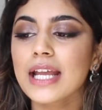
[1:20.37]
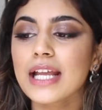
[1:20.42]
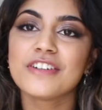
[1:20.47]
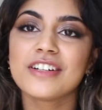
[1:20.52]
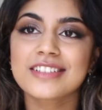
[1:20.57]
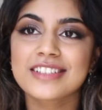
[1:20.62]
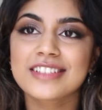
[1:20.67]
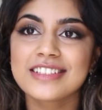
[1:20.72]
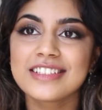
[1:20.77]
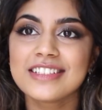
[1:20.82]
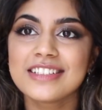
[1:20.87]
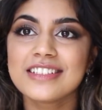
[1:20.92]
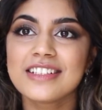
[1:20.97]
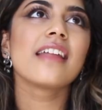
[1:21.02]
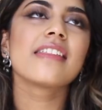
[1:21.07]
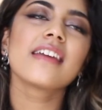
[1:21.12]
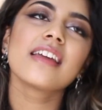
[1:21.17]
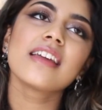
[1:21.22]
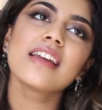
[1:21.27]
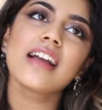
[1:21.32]
Firstly, I
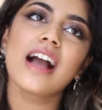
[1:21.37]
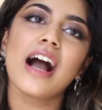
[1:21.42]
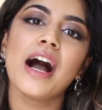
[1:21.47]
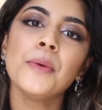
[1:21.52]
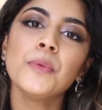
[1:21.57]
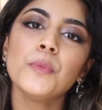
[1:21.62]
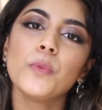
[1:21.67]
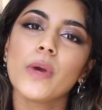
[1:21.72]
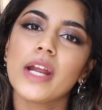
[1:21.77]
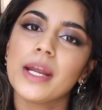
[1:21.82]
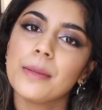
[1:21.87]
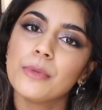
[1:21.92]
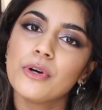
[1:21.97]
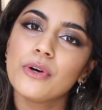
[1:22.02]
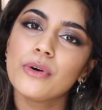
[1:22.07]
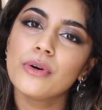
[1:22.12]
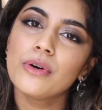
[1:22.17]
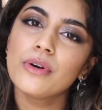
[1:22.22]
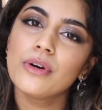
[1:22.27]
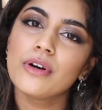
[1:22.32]
think I'm way
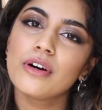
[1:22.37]
more